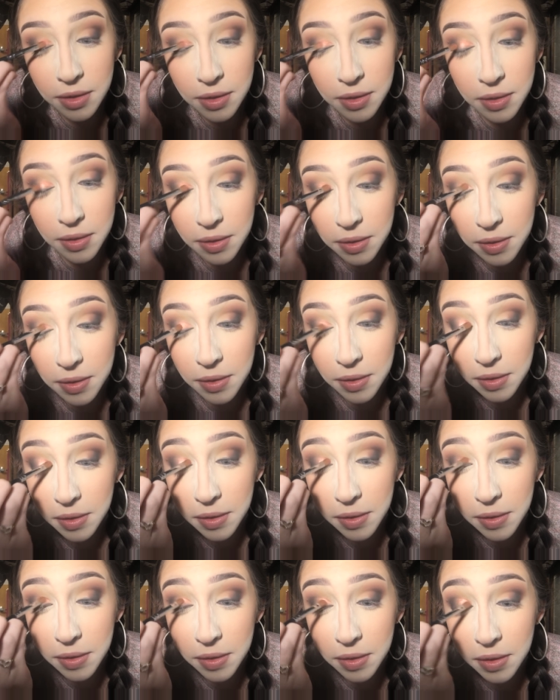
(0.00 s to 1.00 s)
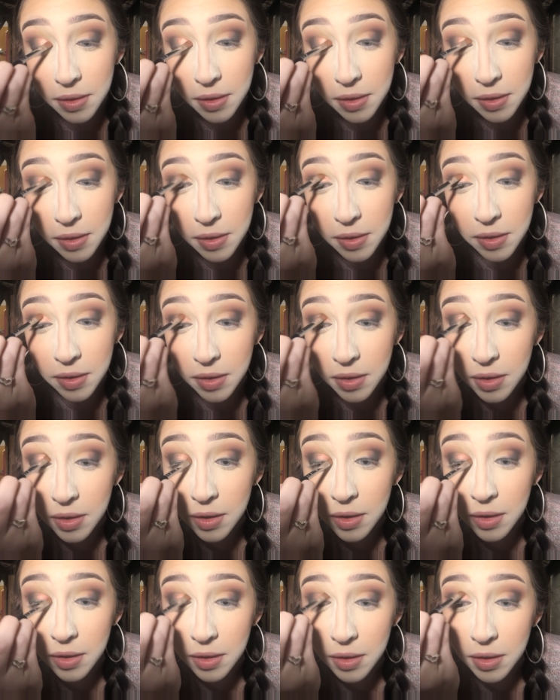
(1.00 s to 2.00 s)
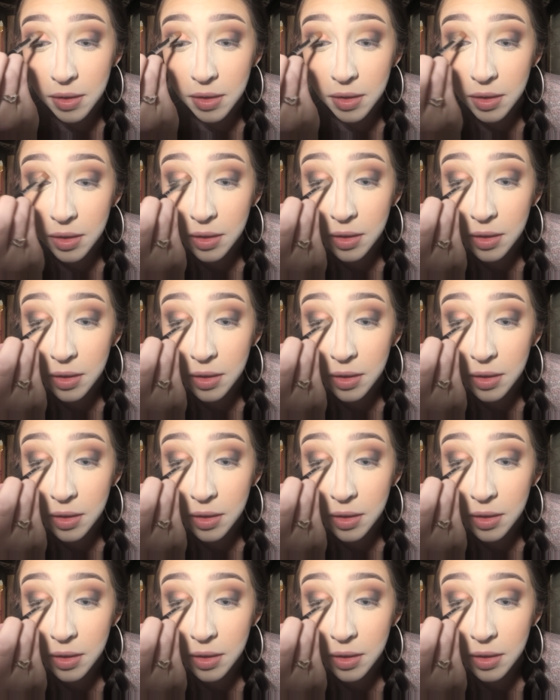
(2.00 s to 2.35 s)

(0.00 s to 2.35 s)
Nothing is said.